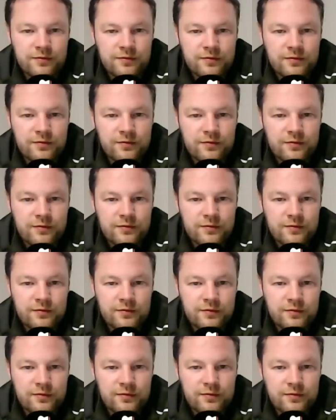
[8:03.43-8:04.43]

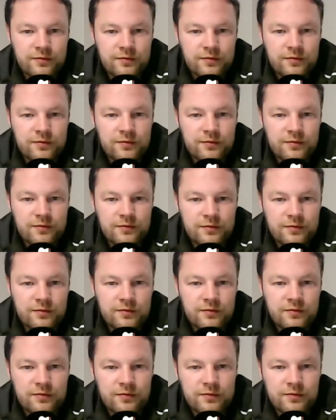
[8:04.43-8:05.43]

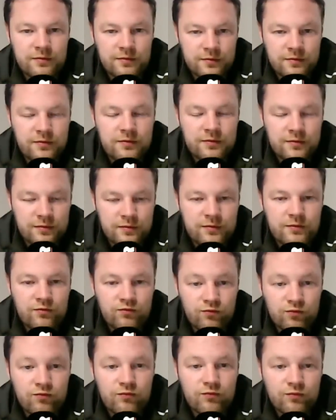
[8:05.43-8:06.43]

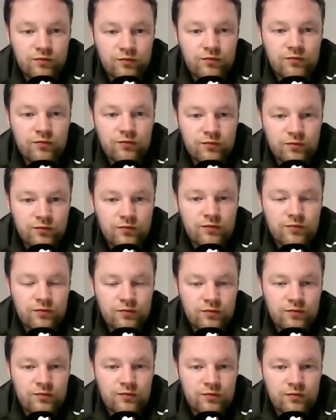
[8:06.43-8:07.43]

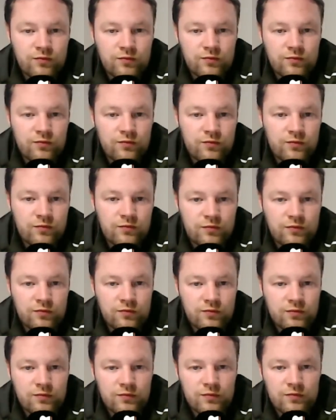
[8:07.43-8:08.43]

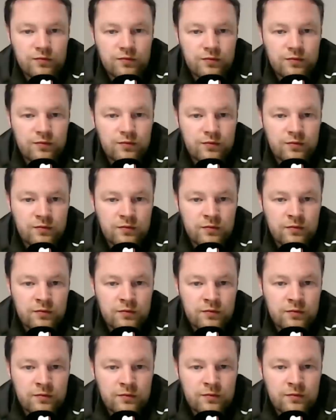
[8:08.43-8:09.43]

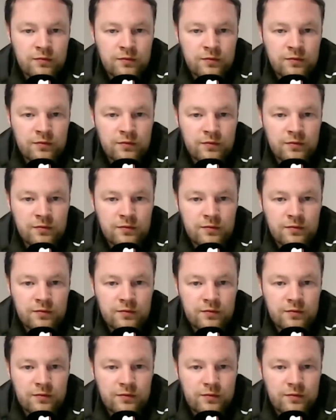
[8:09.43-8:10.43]

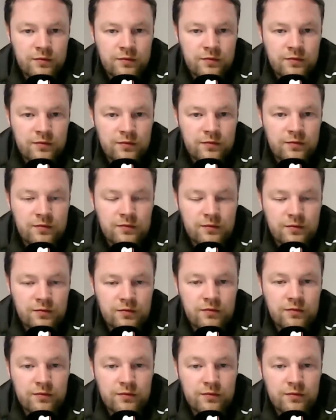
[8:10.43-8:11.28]
(not speaking)